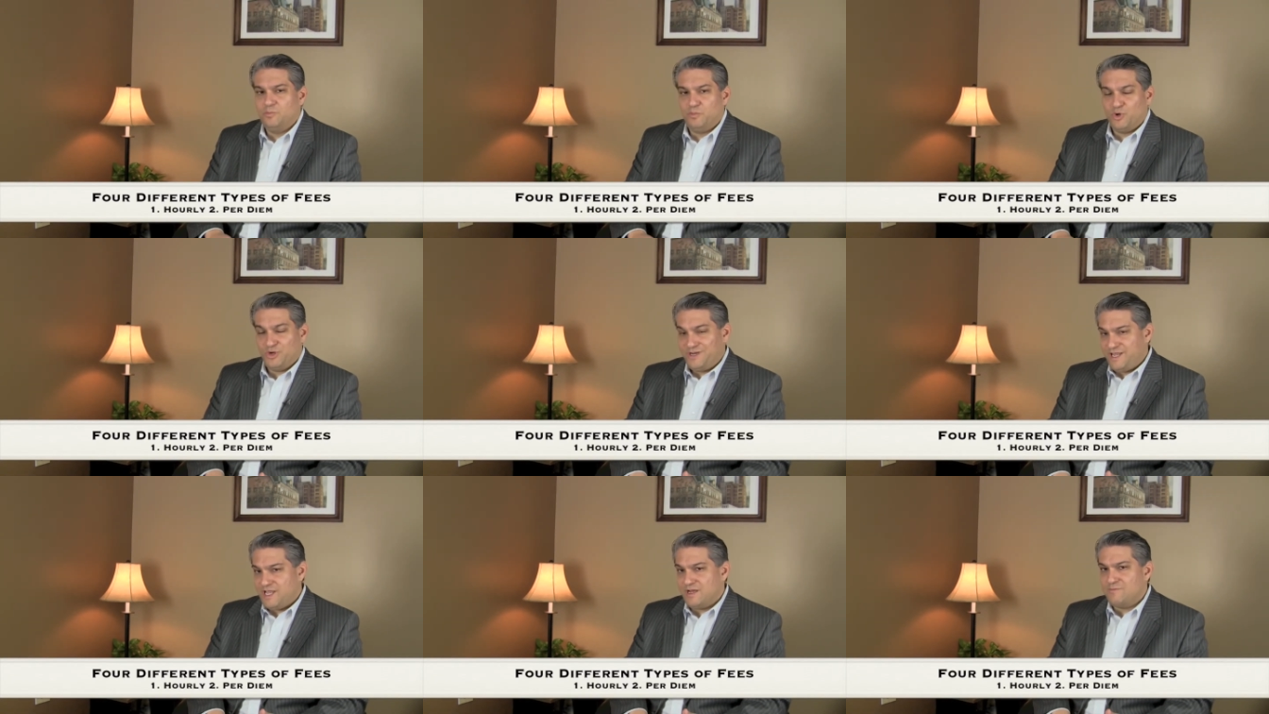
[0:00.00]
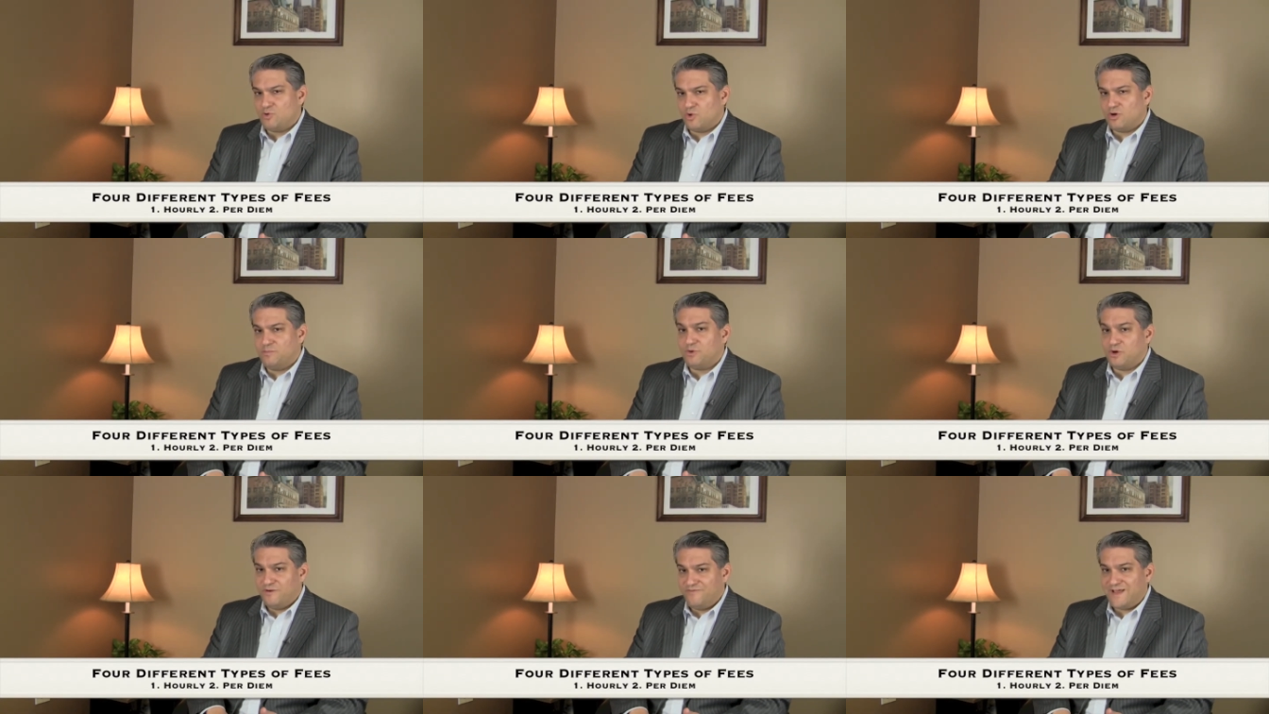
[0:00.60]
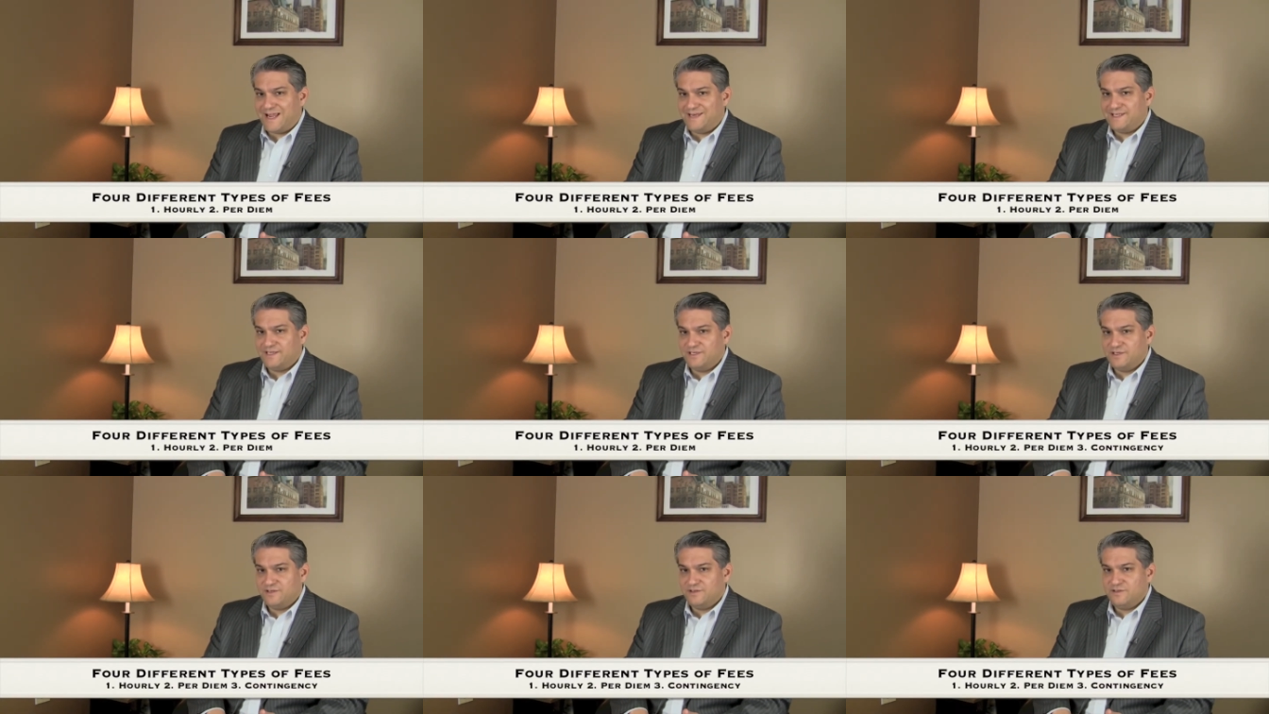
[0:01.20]
per diem or per event,
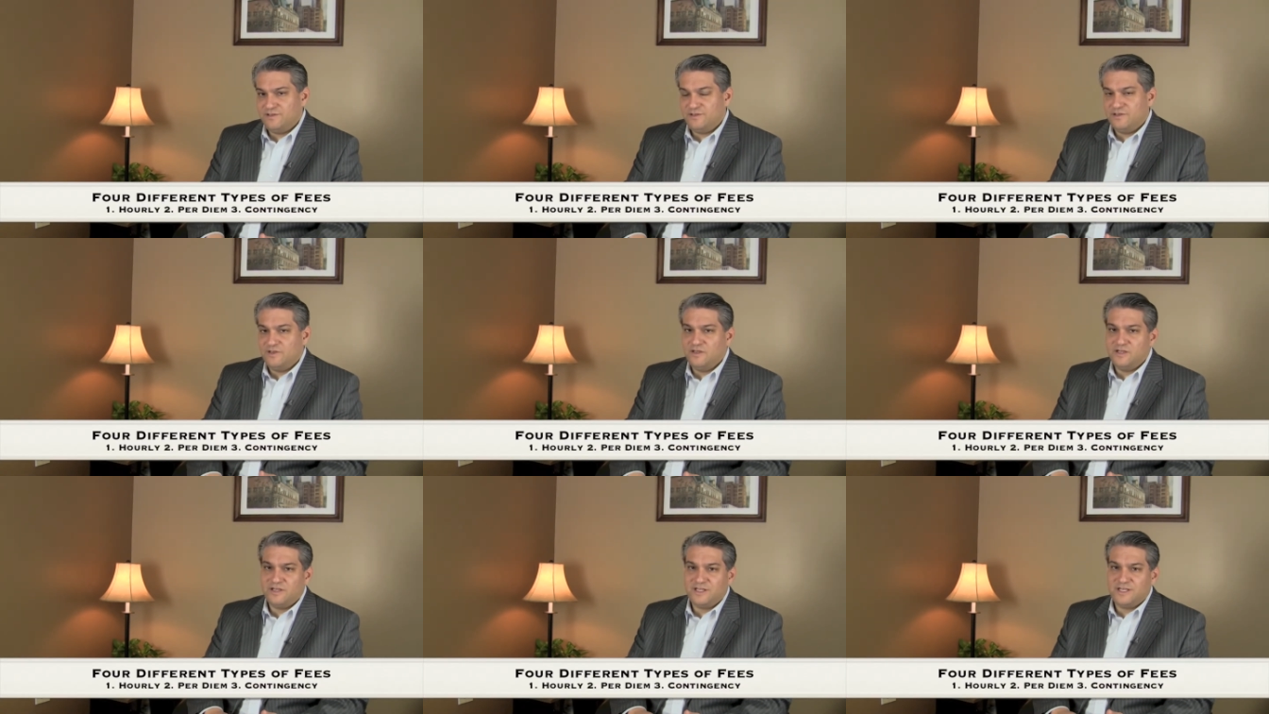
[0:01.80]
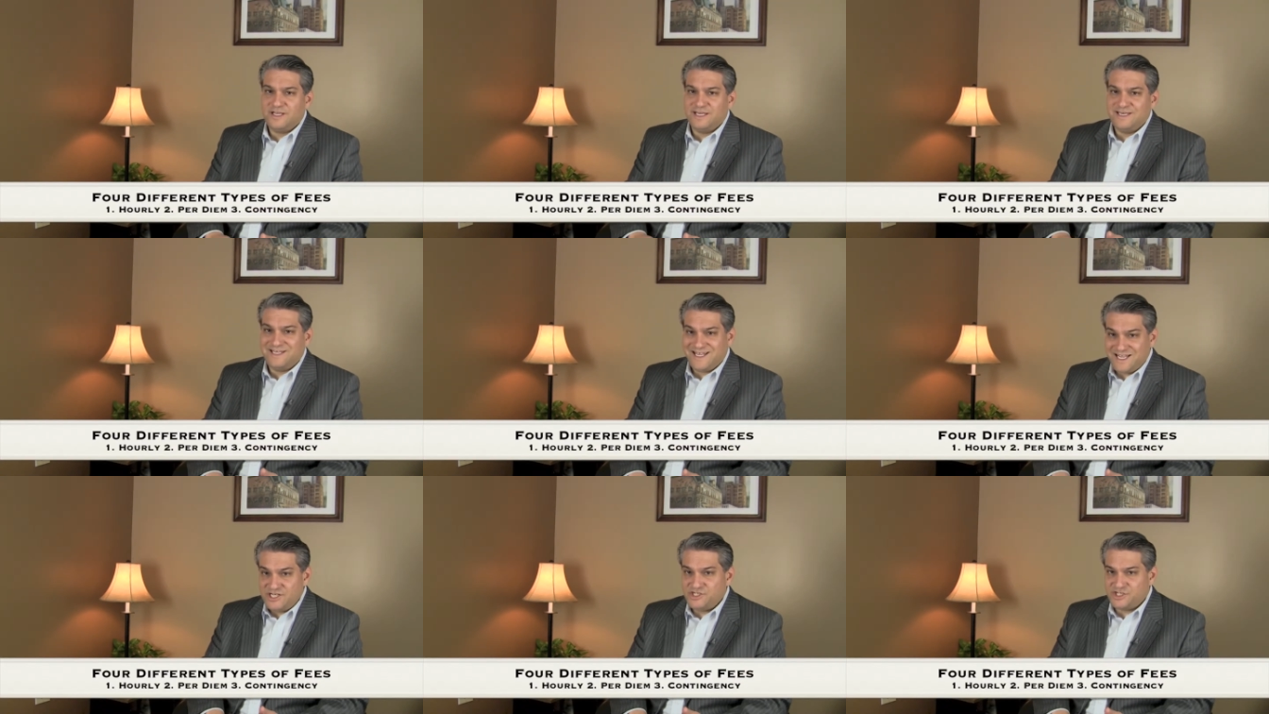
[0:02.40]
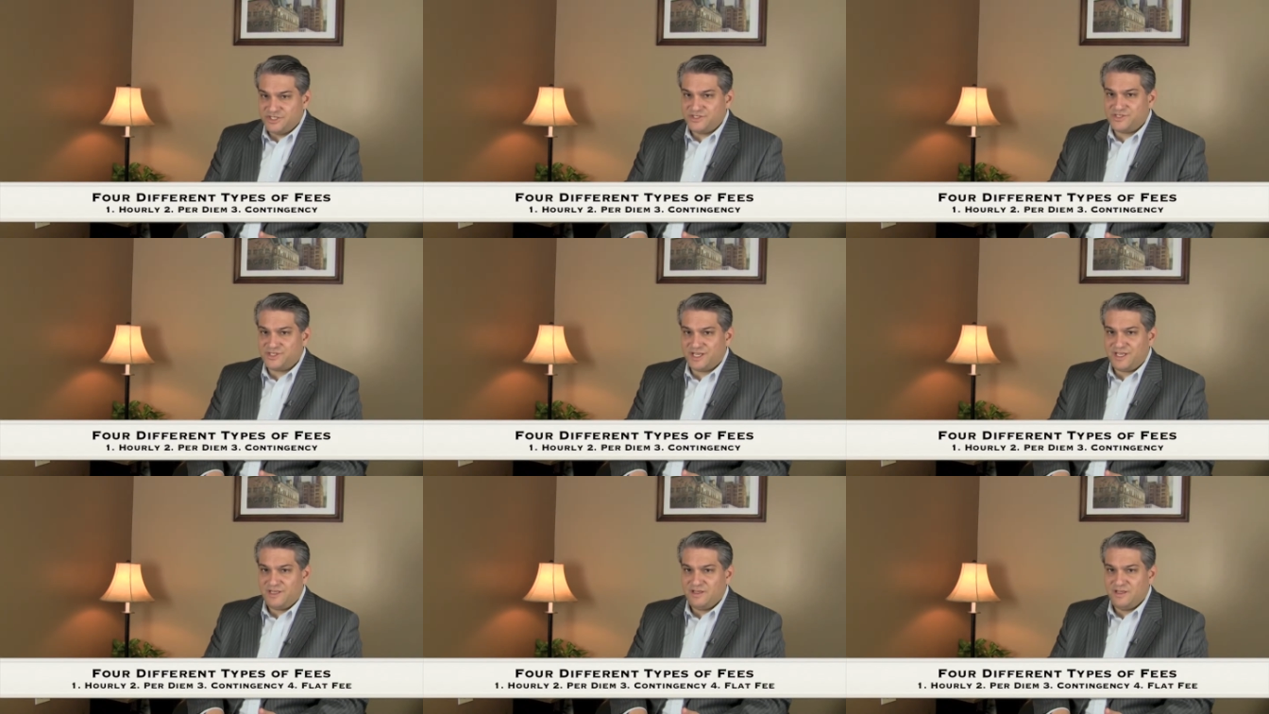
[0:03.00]

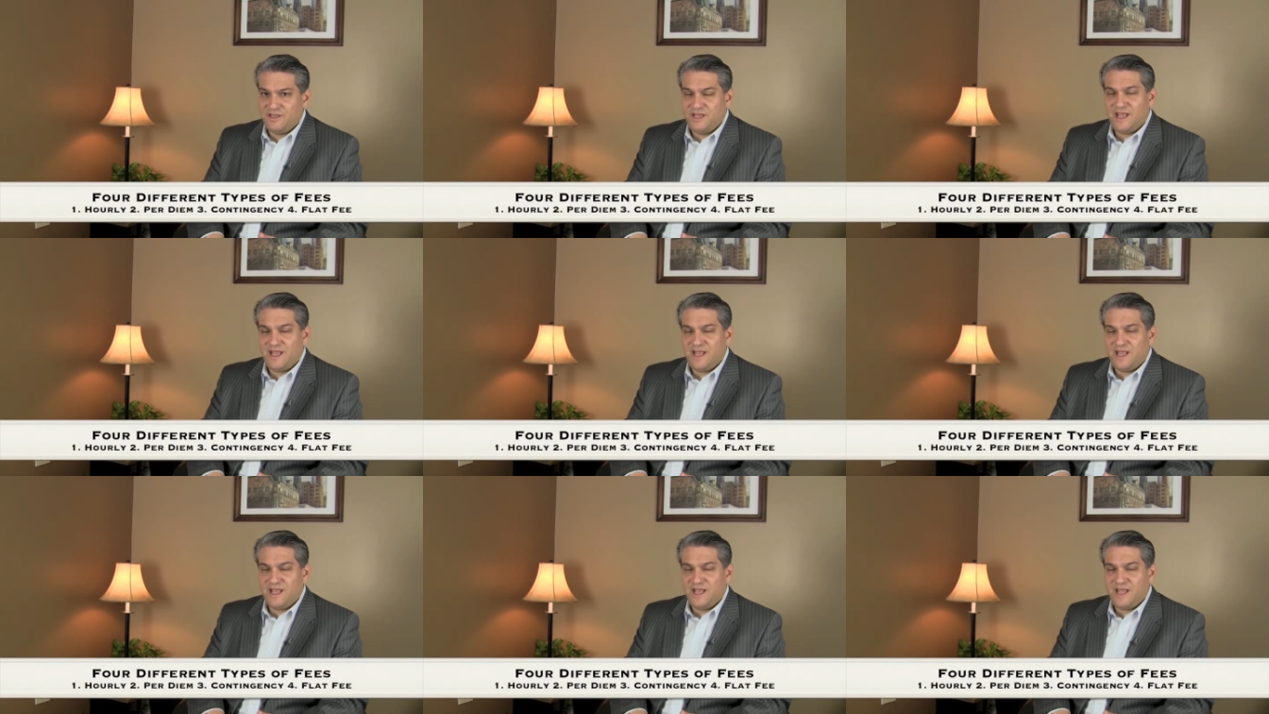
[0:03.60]
contingency,